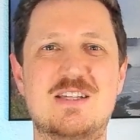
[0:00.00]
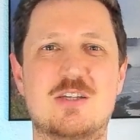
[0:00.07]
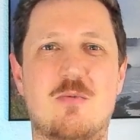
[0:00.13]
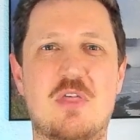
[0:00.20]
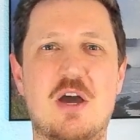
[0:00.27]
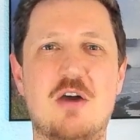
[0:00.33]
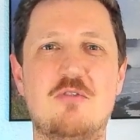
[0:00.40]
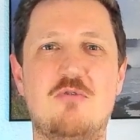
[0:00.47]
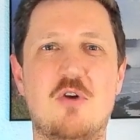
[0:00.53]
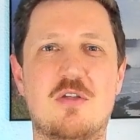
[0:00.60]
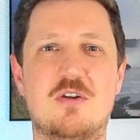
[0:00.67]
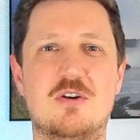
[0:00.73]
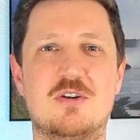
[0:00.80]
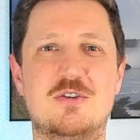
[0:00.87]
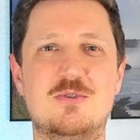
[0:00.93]
So without
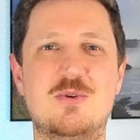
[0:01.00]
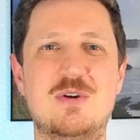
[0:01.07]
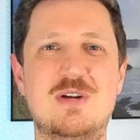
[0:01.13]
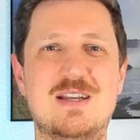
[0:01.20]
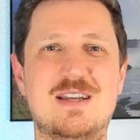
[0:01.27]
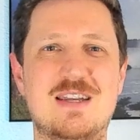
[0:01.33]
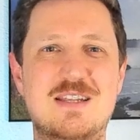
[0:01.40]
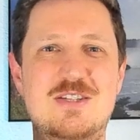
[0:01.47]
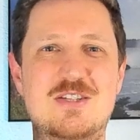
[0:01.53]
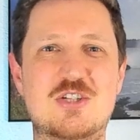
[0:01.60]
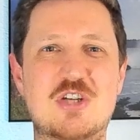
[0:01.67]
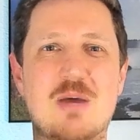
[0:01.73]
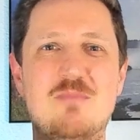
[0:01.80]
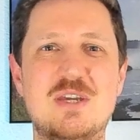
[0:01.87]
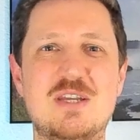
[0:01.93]
further ado,
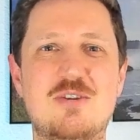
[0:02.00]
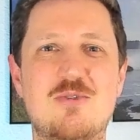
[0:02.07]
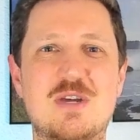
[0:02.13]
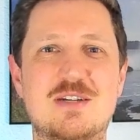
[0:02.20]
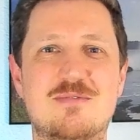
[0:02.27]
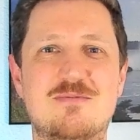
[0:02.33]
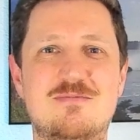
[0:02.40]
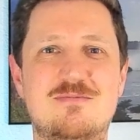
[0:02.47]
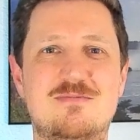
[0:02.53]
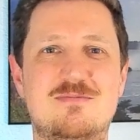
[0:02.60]
let's jump into it.